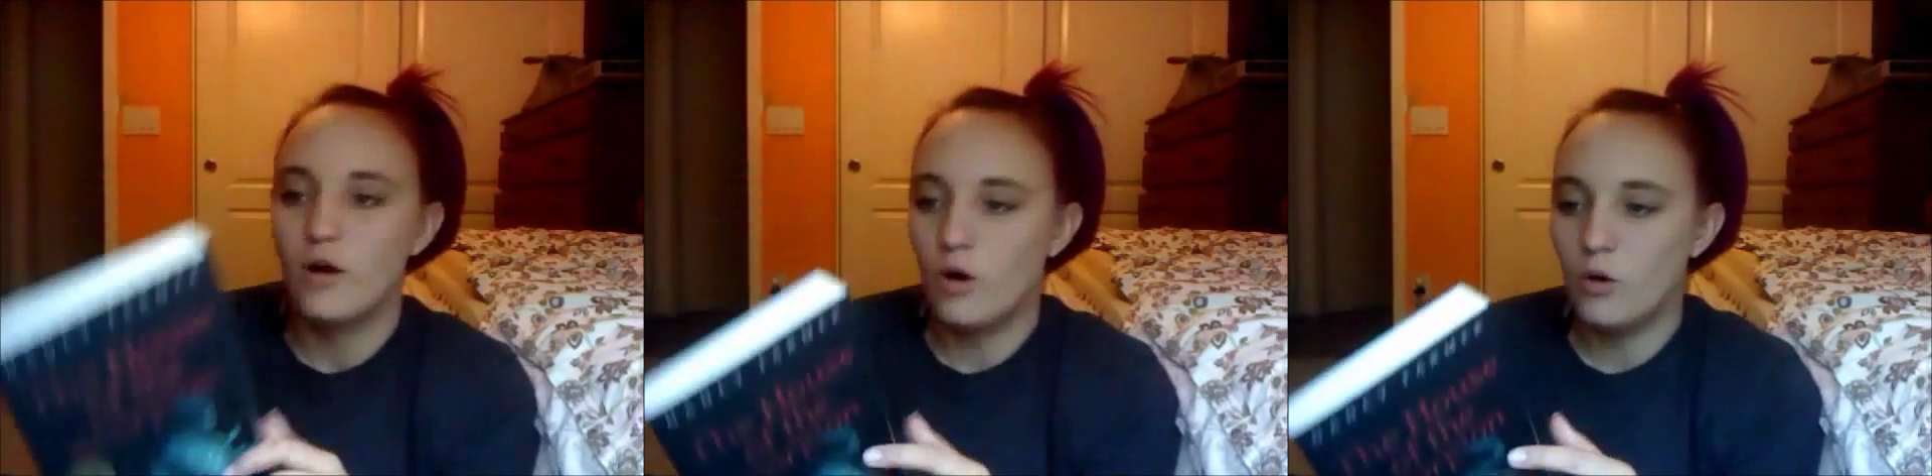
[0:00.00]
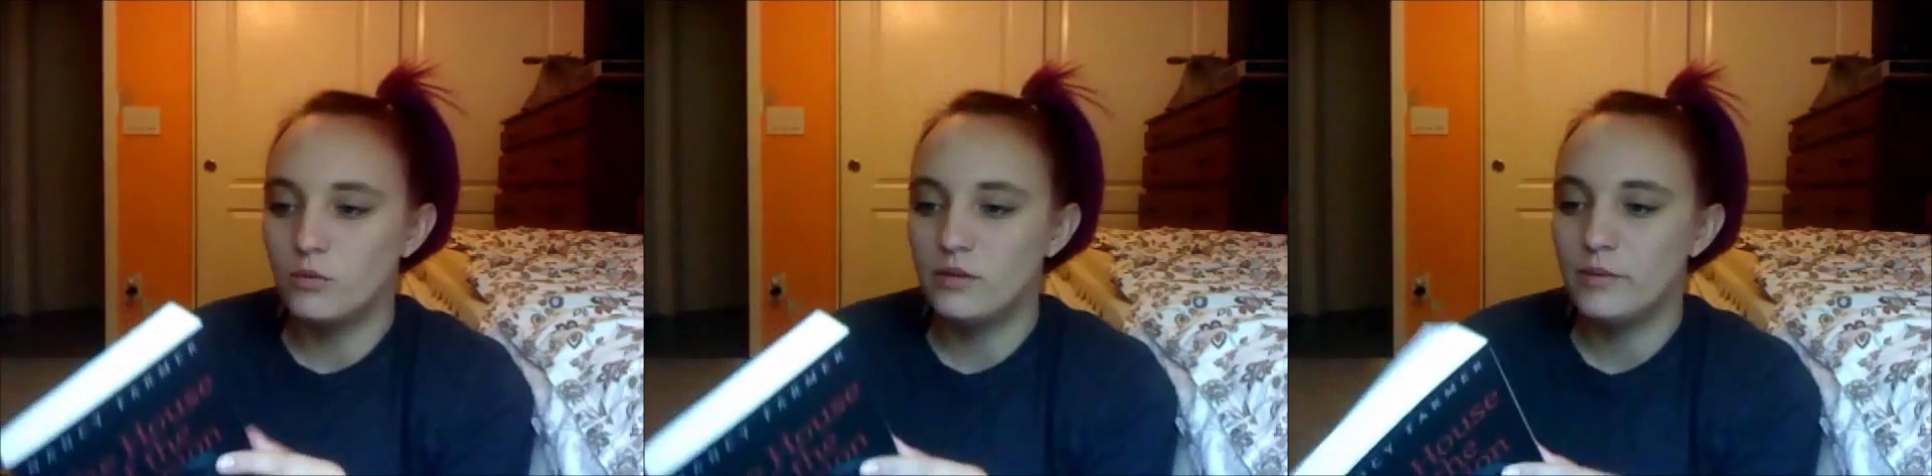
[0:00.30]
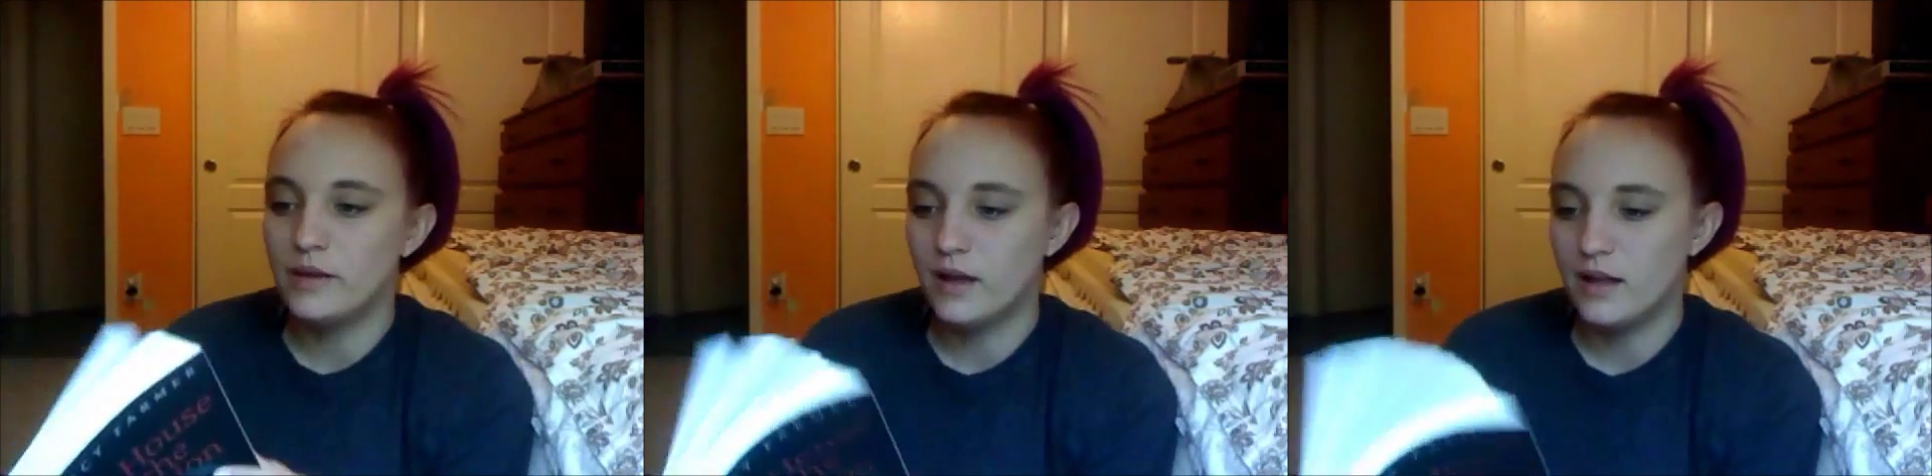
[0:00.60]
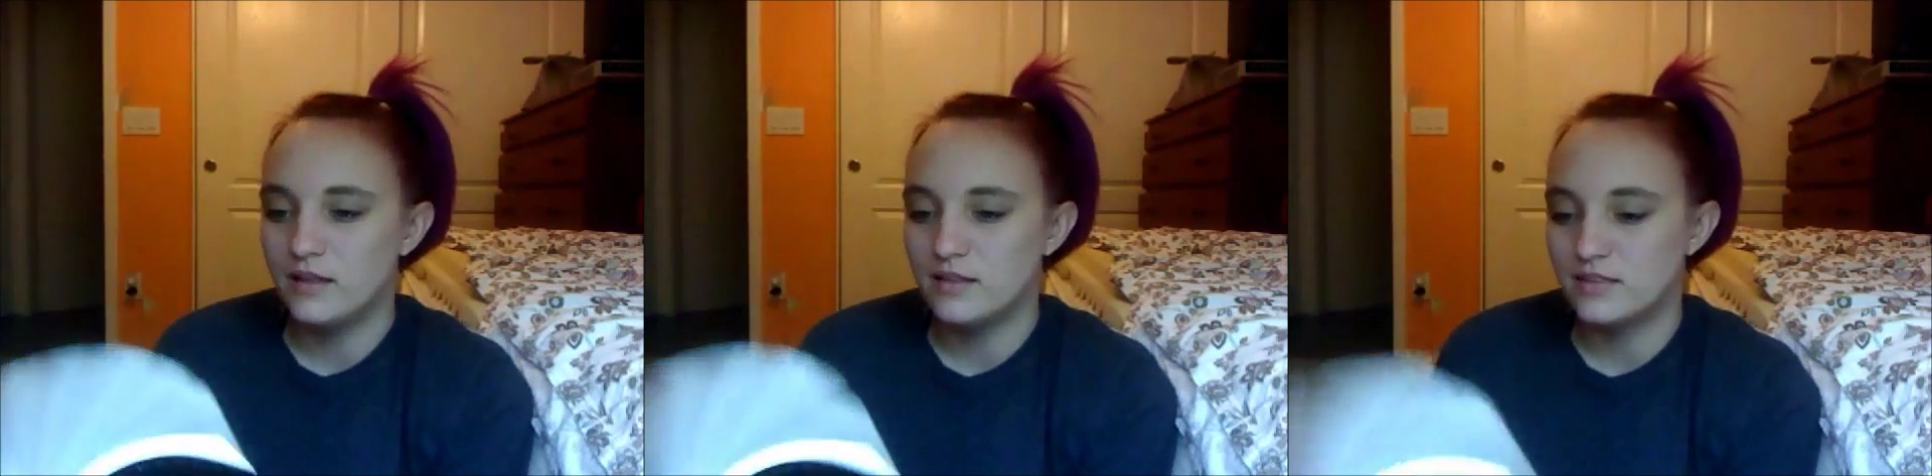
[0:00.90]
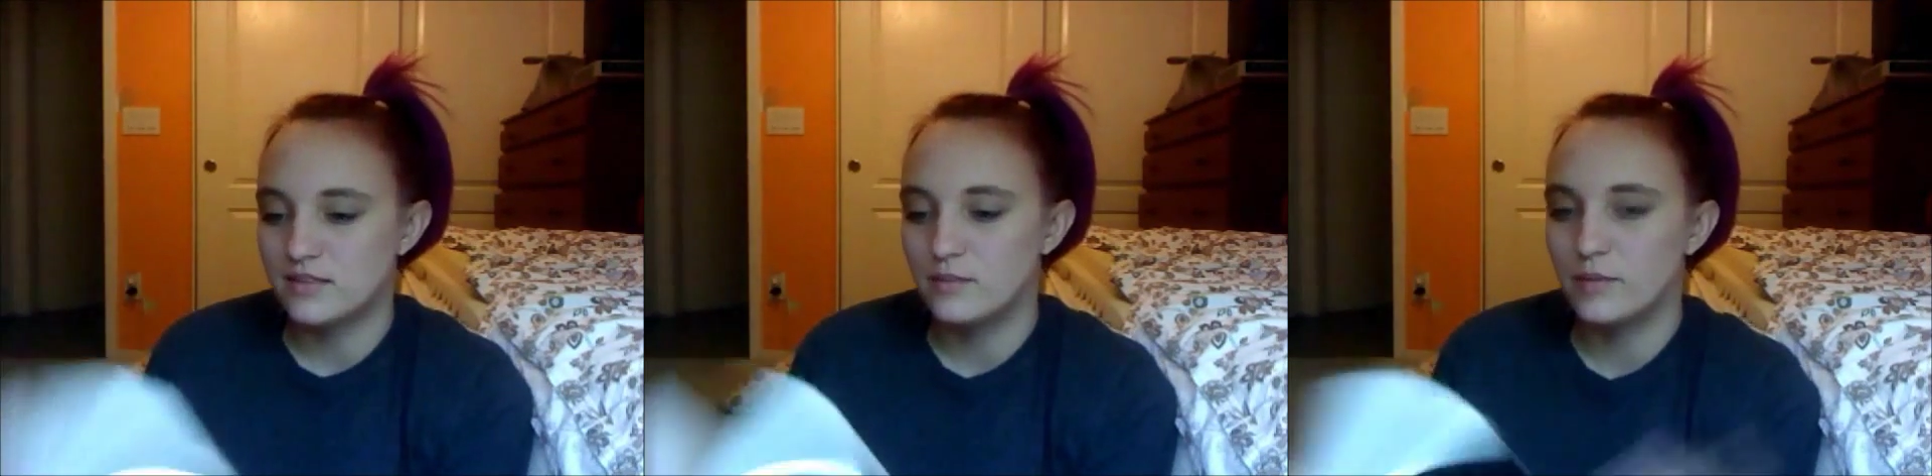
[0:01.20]
only
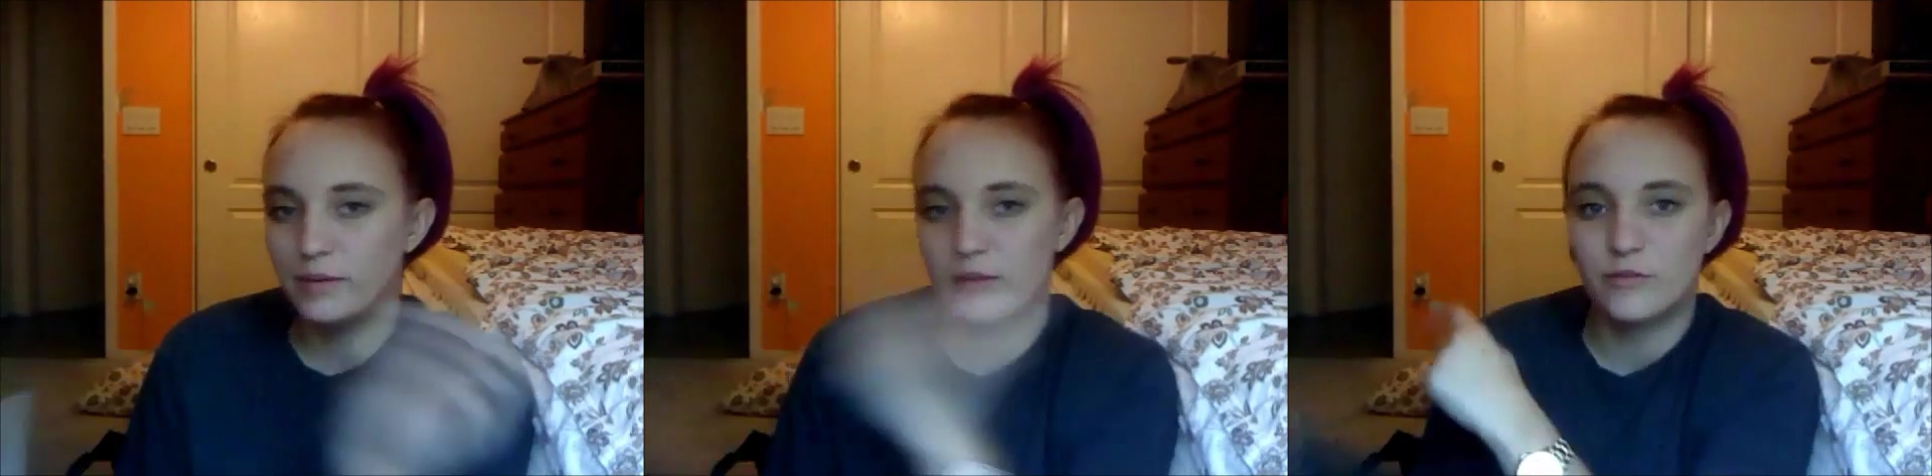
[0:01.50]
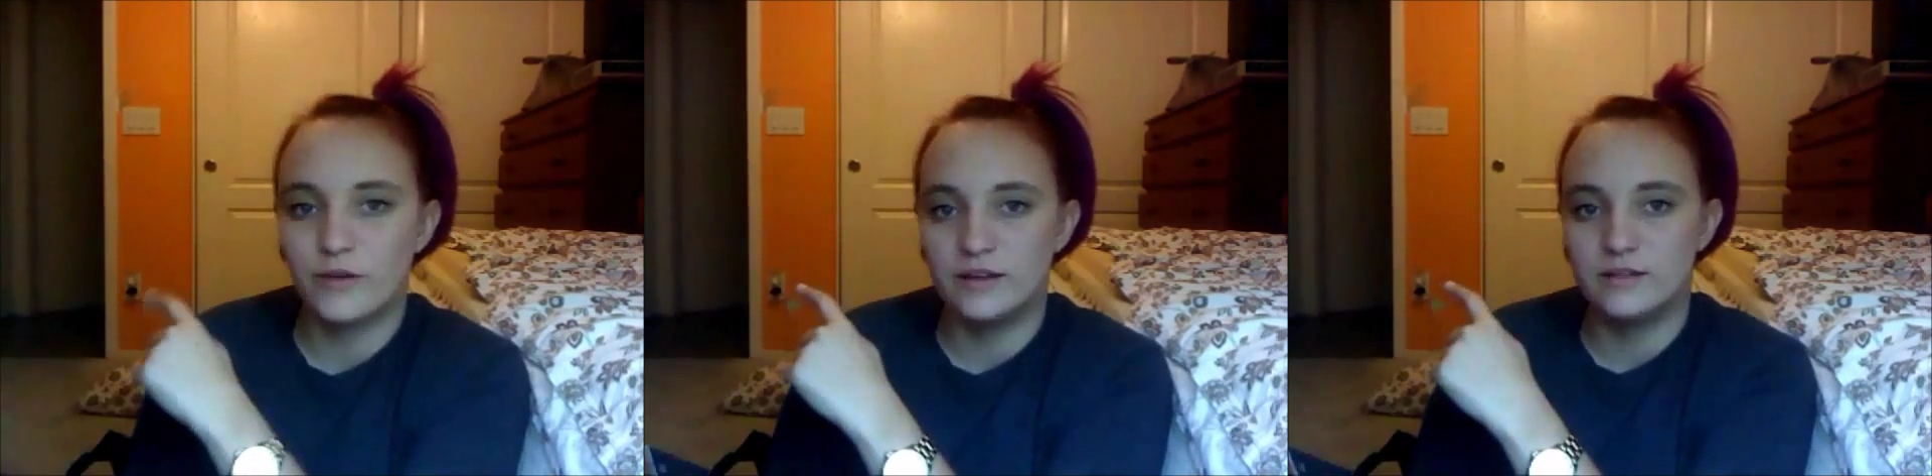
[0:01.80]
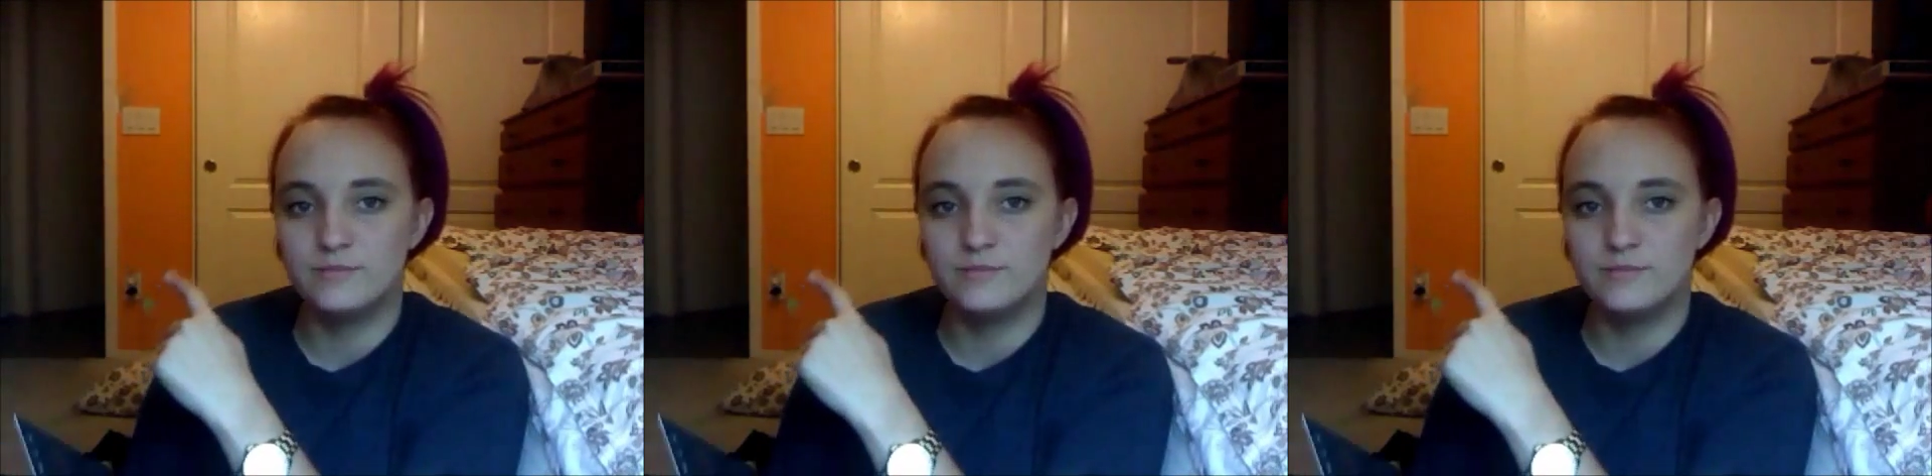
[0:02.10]
because my best friend,